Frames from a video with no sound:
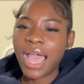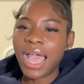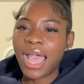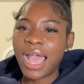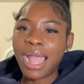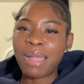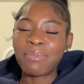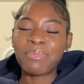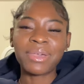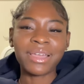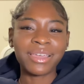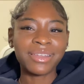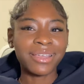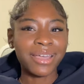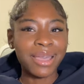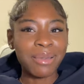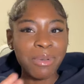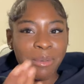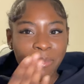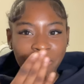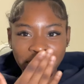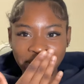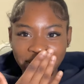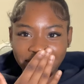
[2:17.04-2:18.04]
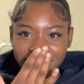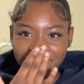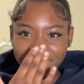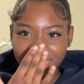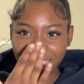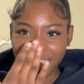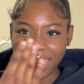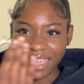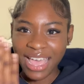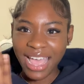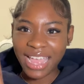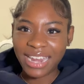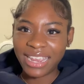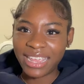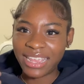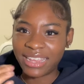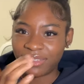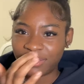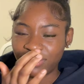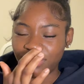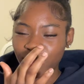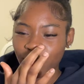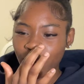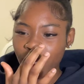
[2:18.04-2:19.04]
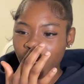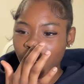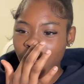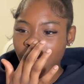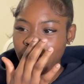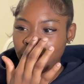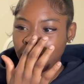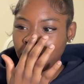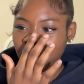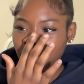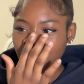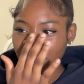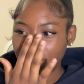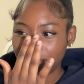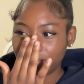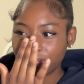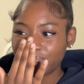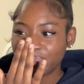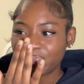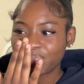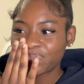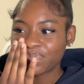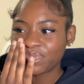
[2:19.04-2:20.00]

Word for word: i'm not gonna come up here and say i didn't well i mean